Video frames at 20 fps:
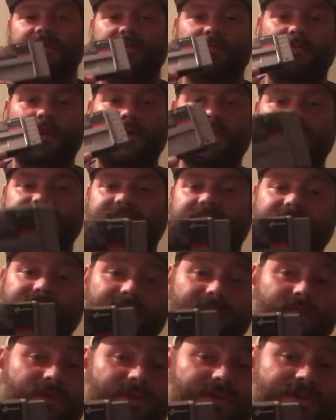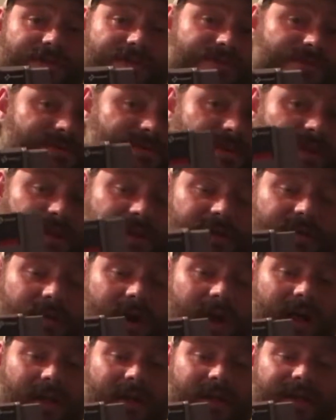Mode 7 was used really
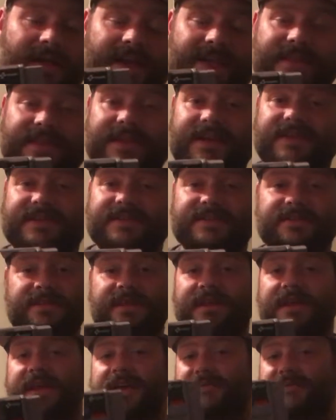well in this.